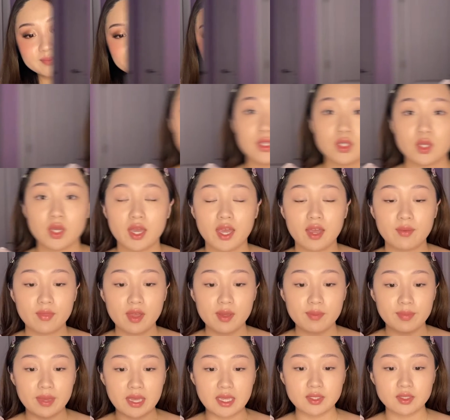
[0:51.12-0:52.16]
Okay, so I have my
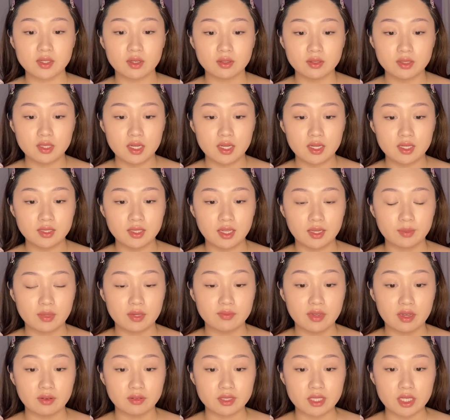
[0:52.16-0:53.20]
base all done, like my
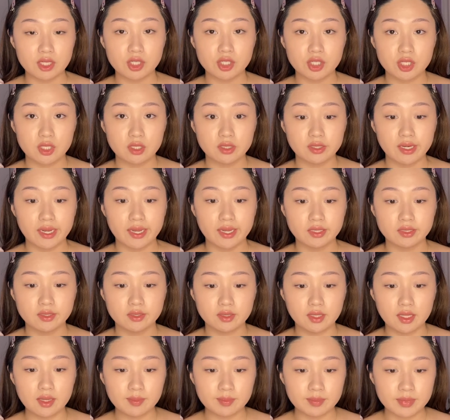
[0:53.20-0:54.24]
foundation and
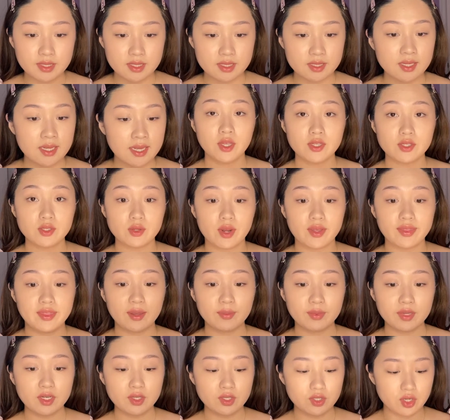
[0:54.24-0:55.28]
lips. So I think
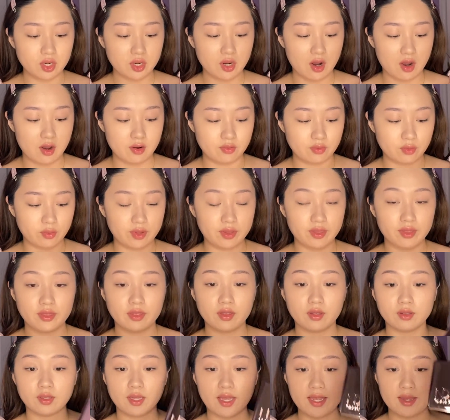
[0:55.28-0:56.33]
I'm gonna start off with
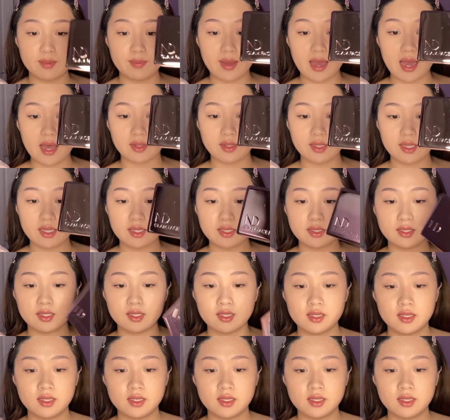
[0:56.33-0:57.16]
the light palette.